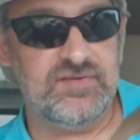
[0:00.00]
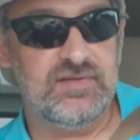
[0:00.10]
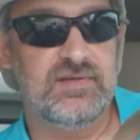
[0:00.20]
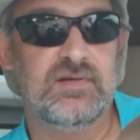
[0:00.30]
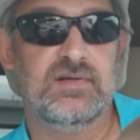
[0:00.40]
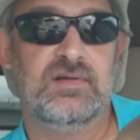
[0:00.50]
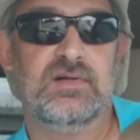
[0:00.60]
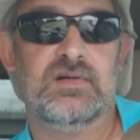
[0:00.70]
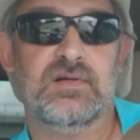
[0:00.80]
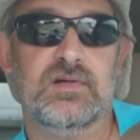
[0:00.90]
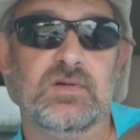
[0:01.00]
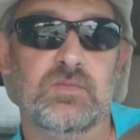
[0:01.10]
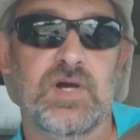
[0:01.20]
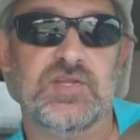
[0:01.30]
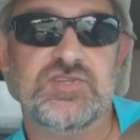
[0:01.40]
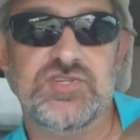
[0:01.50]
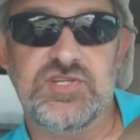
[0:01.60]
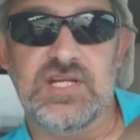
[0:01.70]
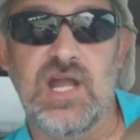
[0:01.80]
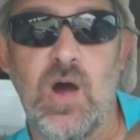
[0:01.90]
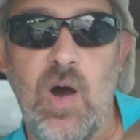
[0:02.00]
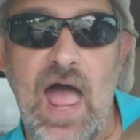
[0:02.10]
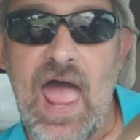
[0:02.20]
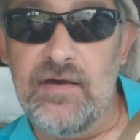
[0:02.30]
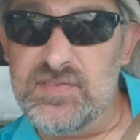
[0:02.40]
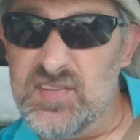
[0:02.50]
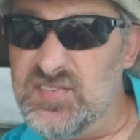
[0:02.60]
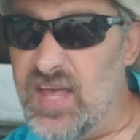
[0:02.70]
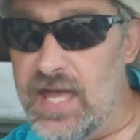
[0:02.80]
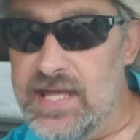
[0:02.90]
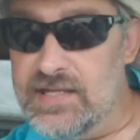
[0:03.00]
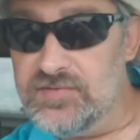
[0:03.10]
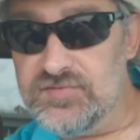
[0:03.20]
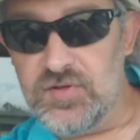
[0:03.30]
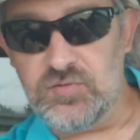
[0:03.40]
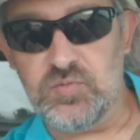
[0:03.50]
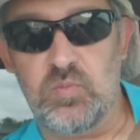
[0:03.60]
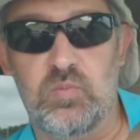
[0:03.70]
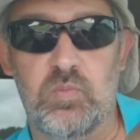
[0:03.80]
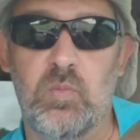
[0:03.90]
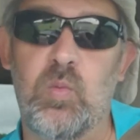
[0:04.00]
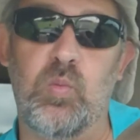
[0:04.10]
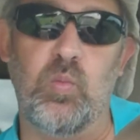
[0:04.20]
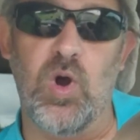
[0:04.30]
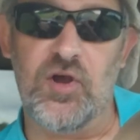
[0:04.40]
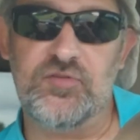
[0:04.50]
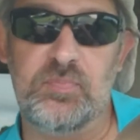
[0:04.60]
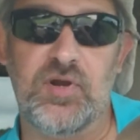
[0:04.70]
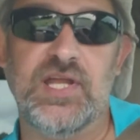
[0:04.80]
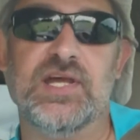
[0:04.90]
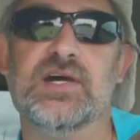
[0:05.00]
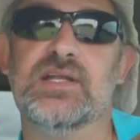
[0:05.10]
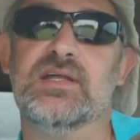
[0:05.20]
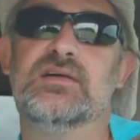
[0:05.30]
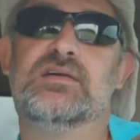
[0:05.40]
which I have to say it works pretty good.